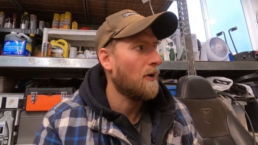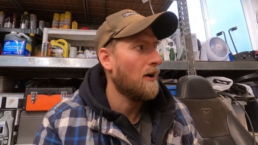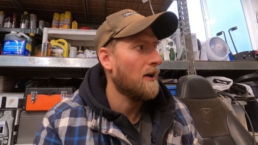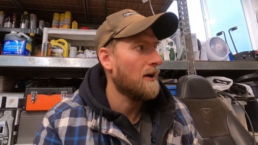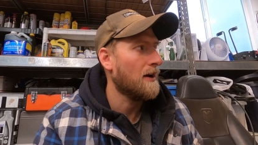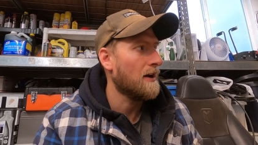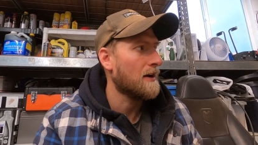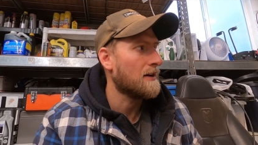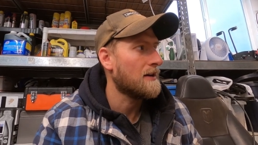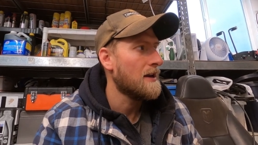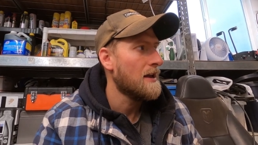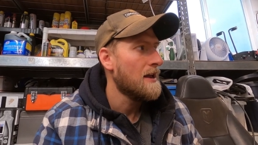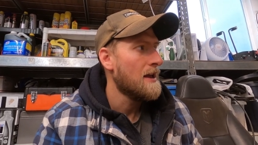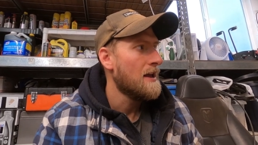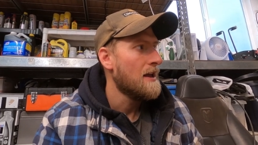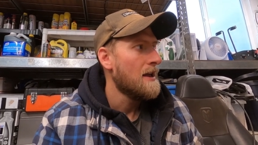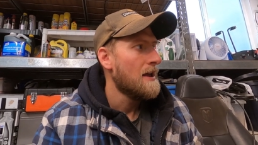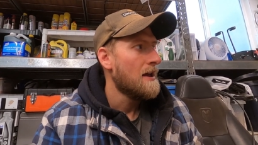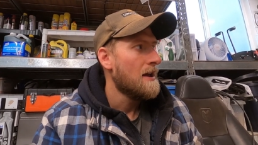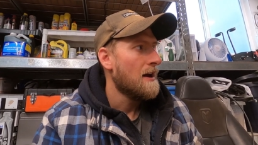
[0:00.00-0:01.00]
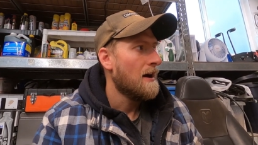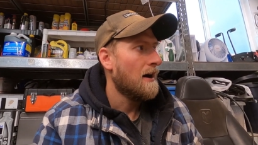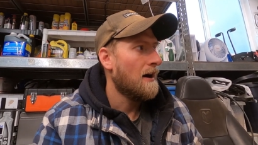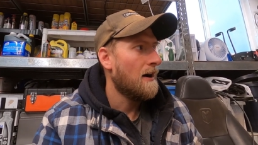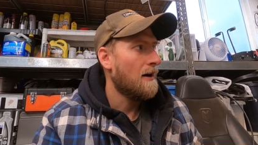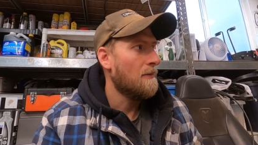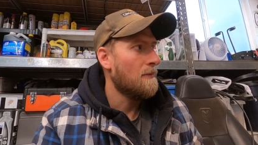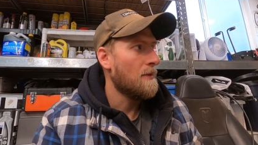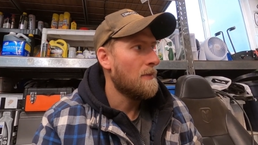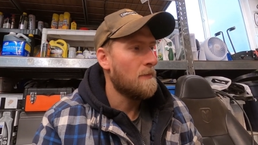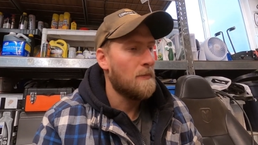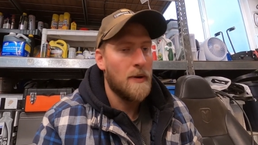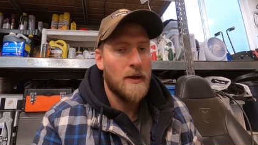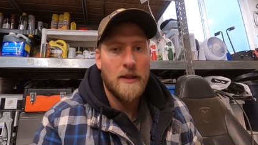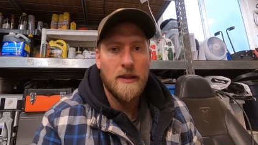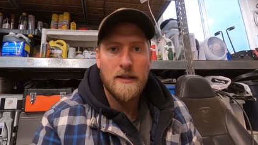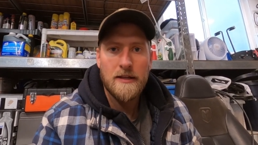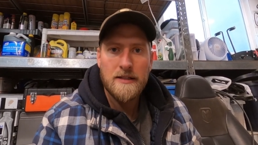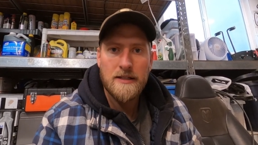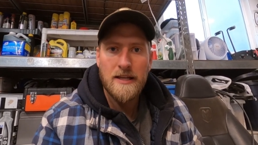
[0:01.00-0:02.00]
product. Um,
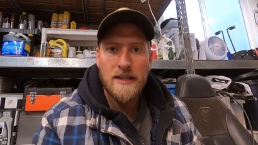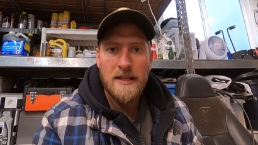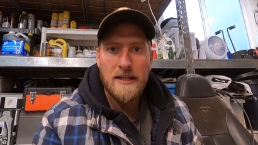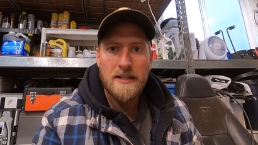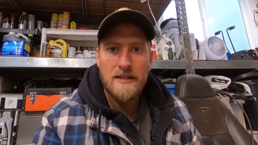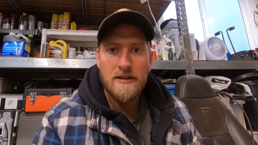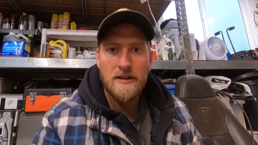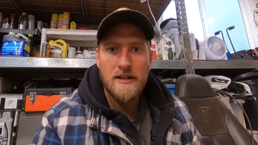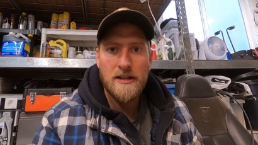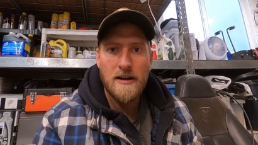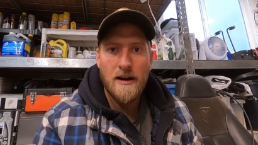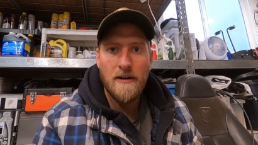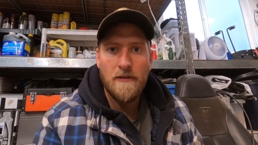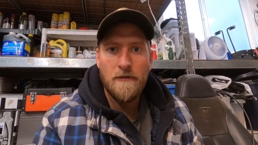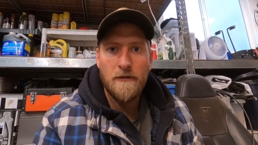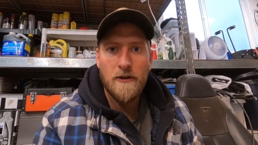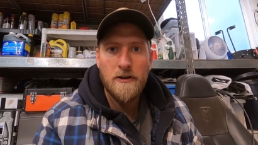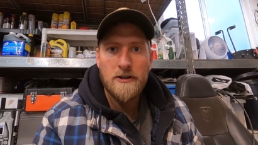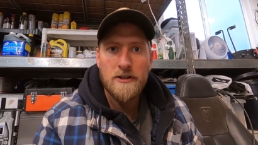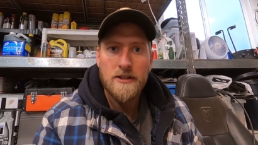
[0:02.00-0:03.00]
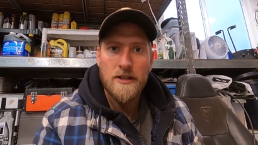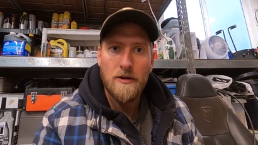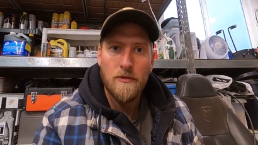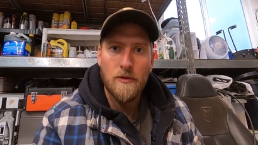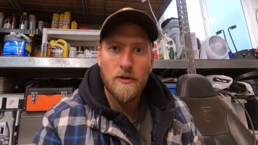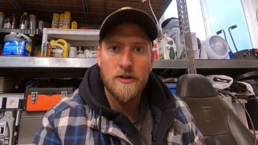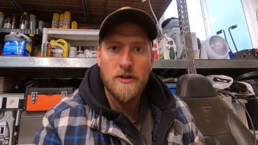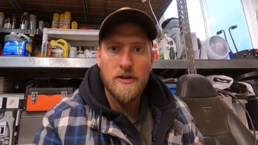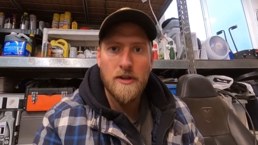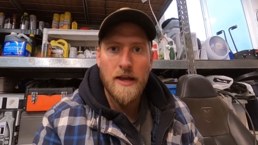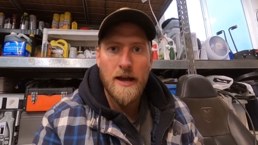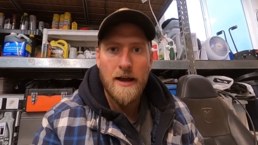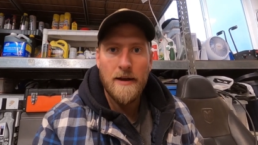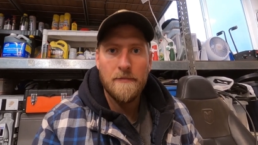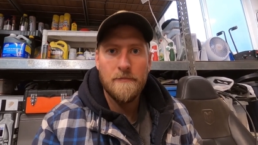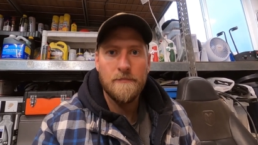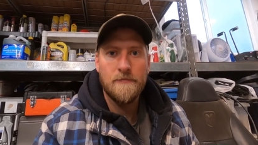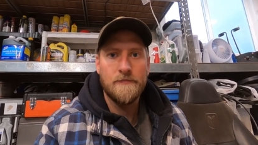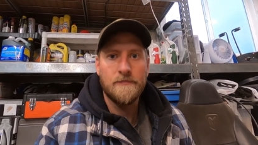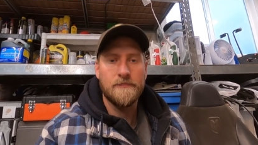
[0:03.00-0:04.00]
but let's get these cleaned off first and then we'll do
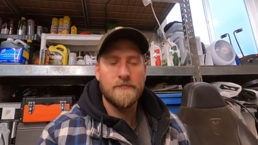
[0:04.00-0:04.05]
that.